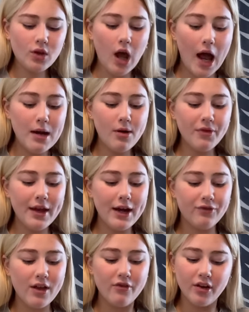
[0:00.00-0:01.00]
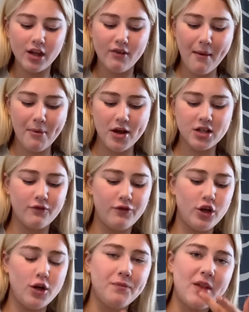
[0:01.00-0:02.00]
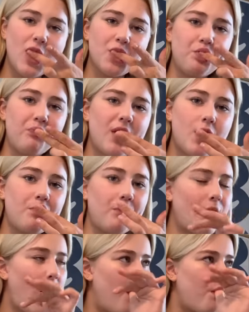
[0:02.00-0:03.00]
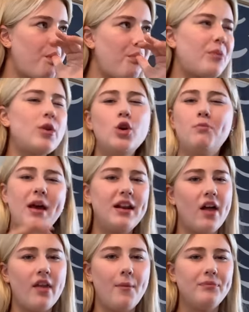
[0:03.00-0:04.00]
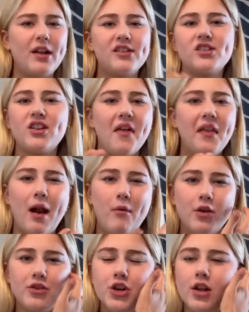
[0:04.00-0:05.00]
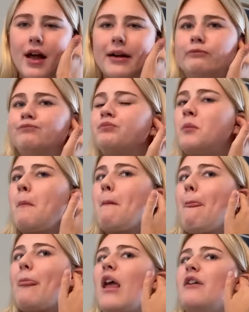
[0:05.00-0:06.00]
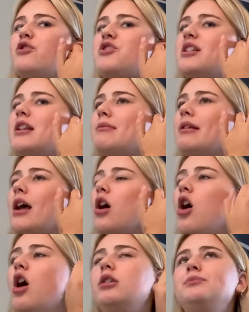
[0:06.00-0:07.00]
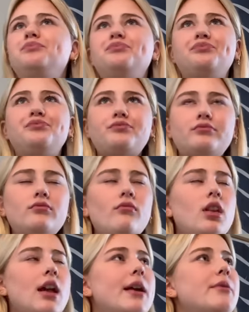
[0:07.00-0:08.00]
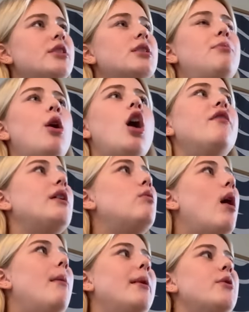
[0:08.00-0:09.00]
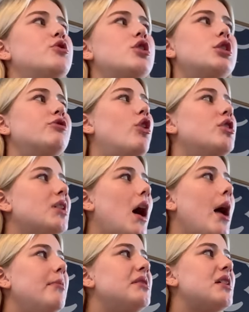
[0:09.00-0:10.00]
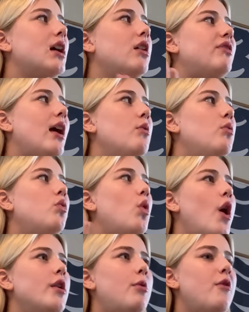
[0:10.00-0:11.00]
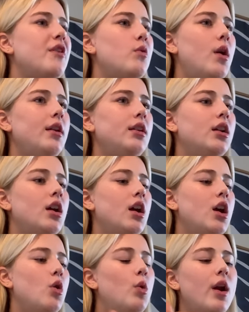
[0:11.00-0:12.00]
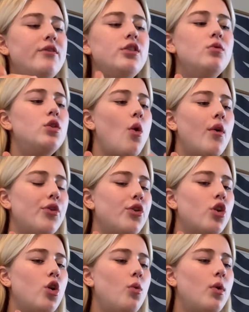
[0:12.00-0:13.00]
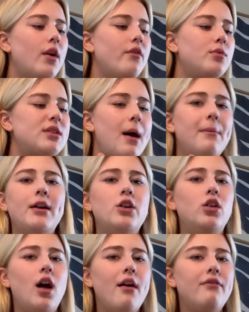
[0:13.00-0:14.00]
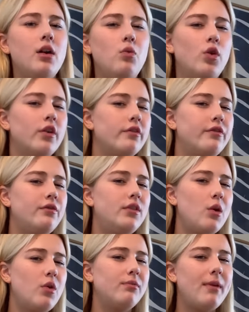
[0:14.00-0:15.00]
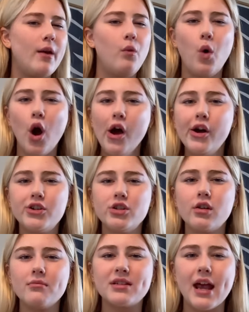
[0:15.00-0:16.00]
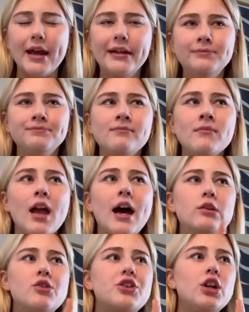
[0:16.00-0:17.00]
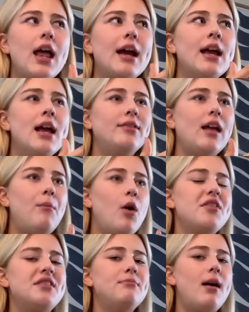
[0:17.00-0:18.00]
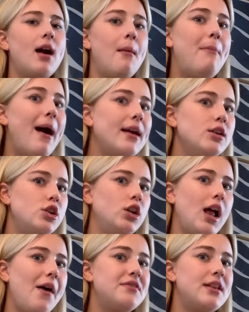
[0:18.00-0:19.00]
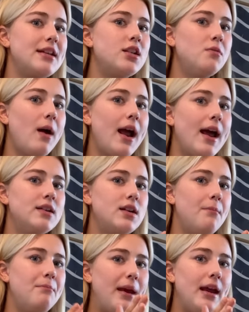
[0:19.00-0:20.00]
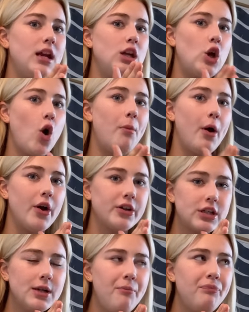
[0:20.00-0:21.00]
I am on the, if they're really the right person for you, you'll be together. That's the side that I'm on. So, like, if you're sitting there being like, oh, he was the perfect one, but it was just the wrong time. It's like, if they were the perfect one, whatever you were going through or whatever was happening in your life, they would have made it work. Do you know what I'm saying? And also, like, that person might come back into your life. So they still might end up being your person.